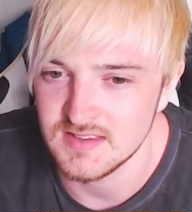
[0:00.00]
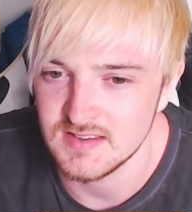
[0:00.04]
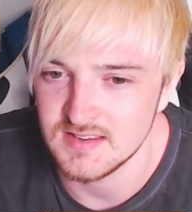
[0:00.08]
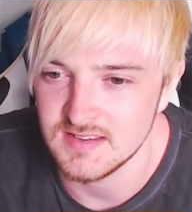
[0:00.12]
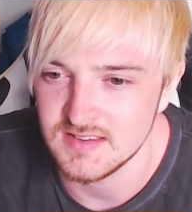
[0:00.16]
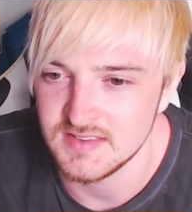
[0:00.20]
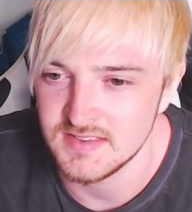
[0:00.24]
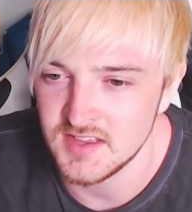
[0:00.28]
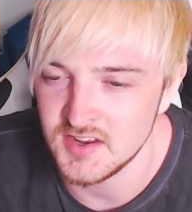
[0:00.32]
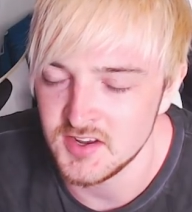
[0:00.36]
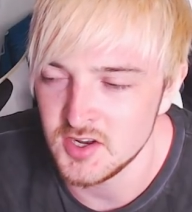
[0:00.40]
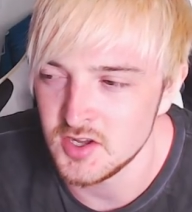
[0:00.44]

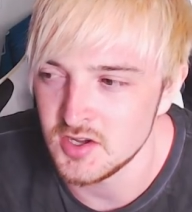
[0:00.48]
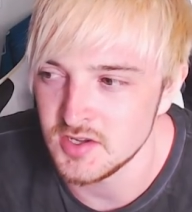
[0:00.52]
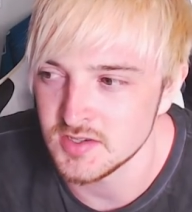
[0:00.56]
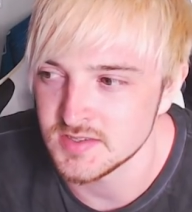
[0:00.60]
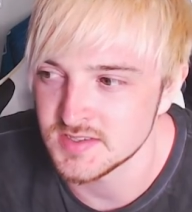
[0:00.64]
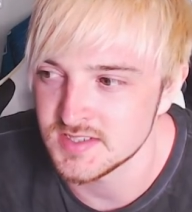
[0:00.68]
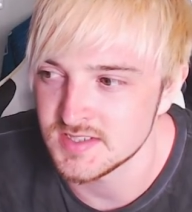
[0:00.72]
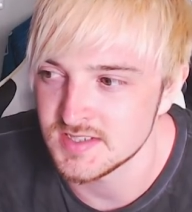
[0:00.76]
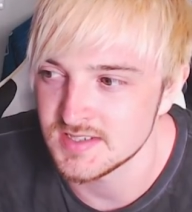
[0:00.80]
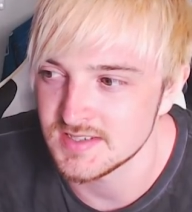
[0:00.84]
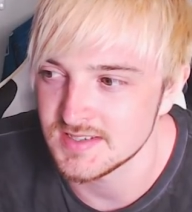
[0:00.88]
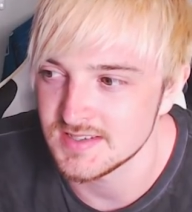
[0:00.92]
they're
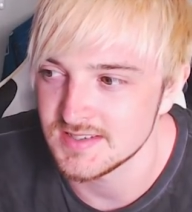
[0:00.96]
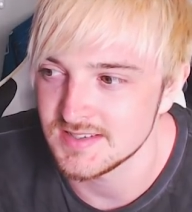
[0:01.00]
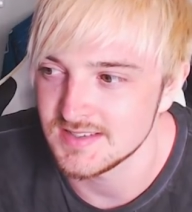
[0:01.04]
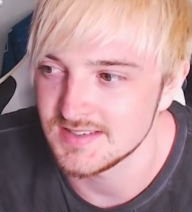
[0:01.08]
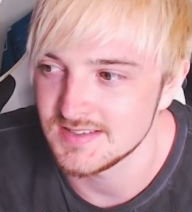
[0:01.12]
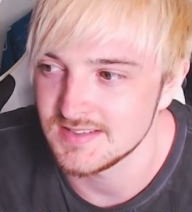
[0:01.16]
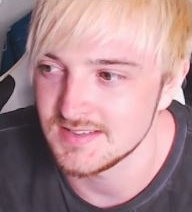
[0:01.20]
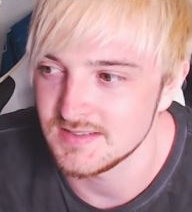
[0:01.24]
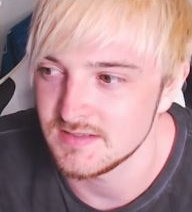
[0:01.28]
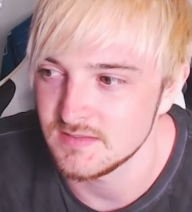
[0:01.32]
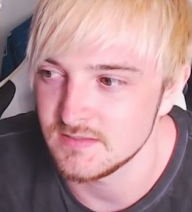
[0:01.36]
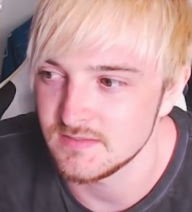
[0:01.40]
not
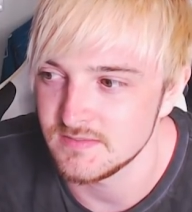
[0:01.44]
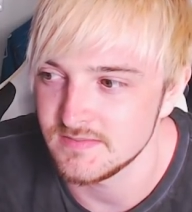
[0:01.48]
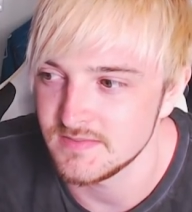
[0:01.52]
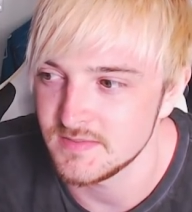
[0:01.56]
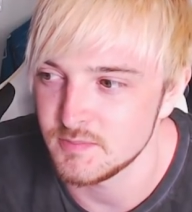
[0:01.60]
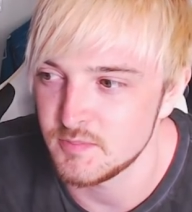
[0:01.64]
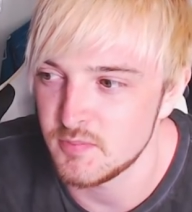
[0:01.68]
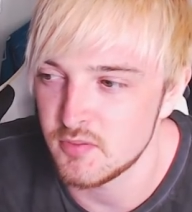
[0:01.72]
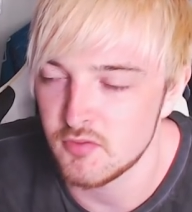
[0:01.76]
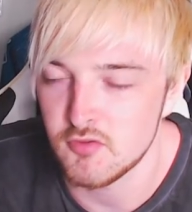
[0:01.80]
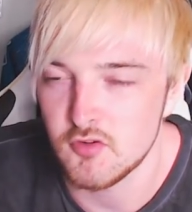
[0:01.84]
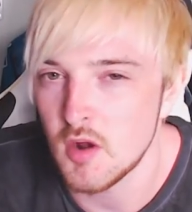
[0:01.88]

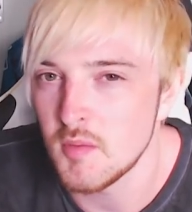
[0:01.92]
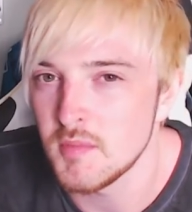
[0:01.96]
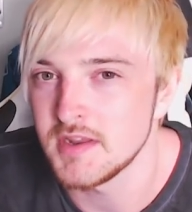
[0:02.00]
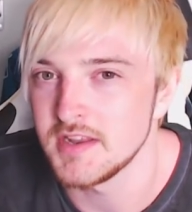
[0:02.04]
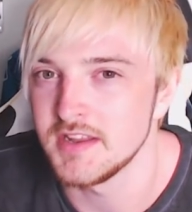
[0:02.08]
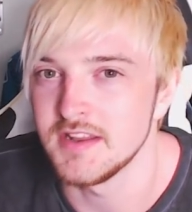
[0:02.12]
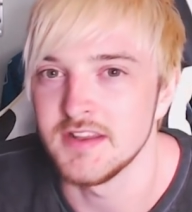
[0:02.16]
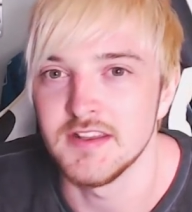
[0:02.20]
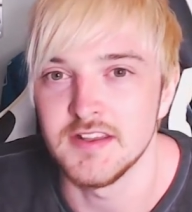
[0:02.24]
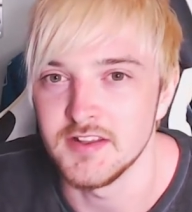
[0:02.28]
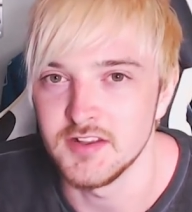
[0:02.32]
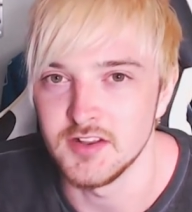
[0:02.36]
prominent